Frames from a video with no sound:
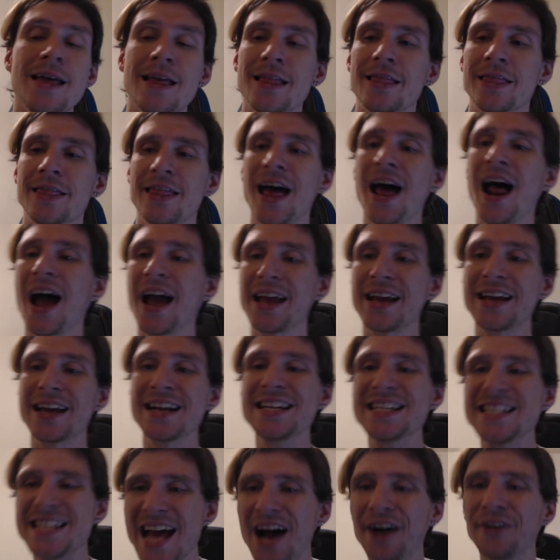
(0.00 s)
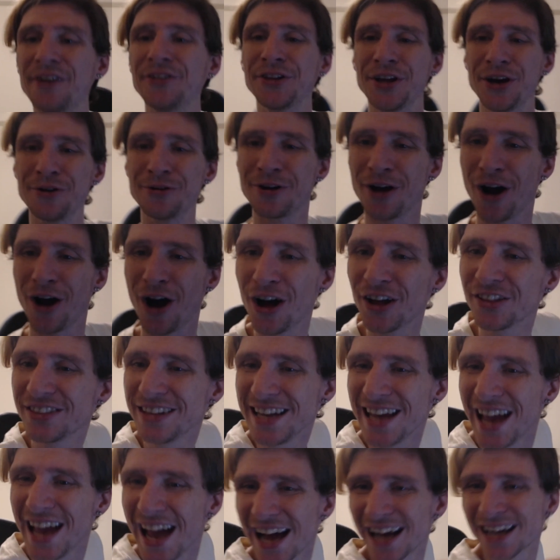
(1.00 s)
that I can download on the
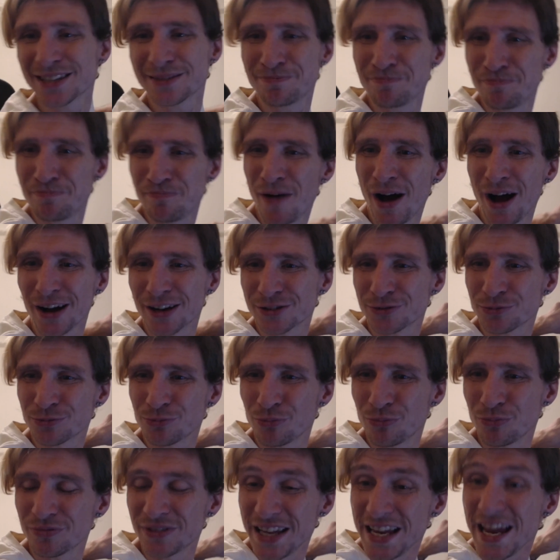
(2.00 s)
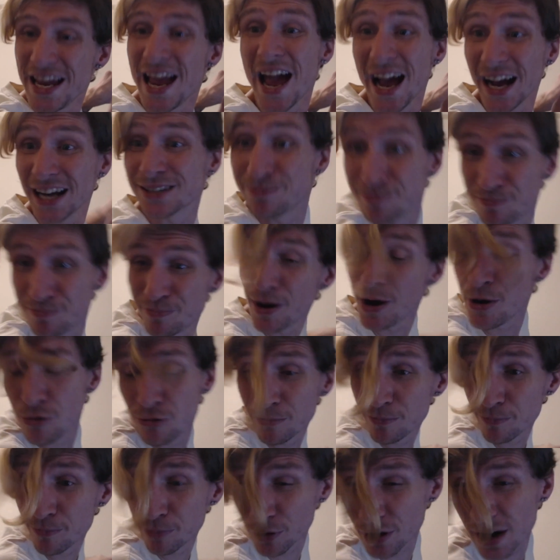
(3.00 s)
Xbox, the
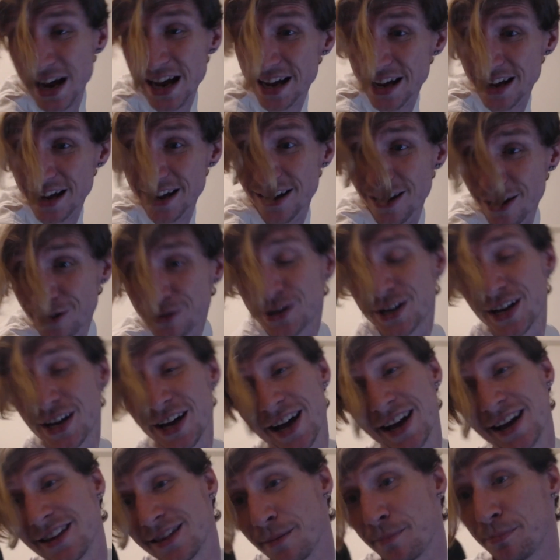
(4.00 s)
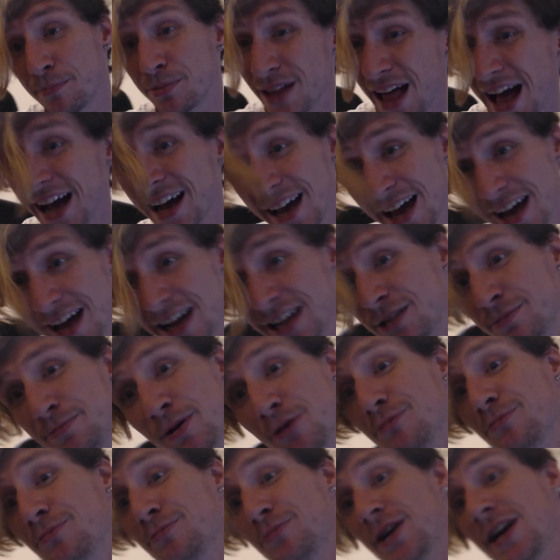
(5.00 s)
Xbone brick, okay? The black
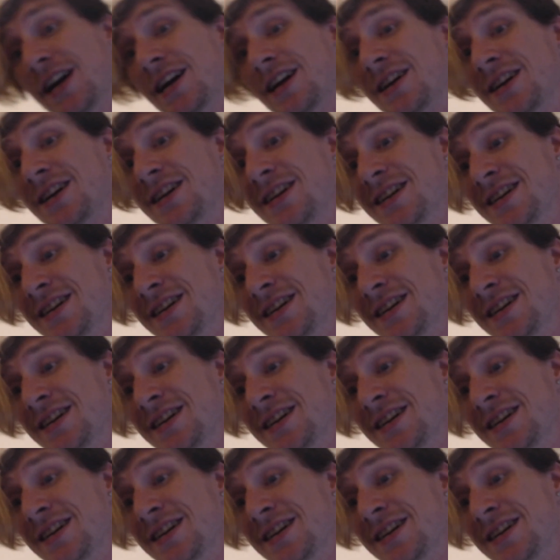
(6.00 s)
Xbone brick.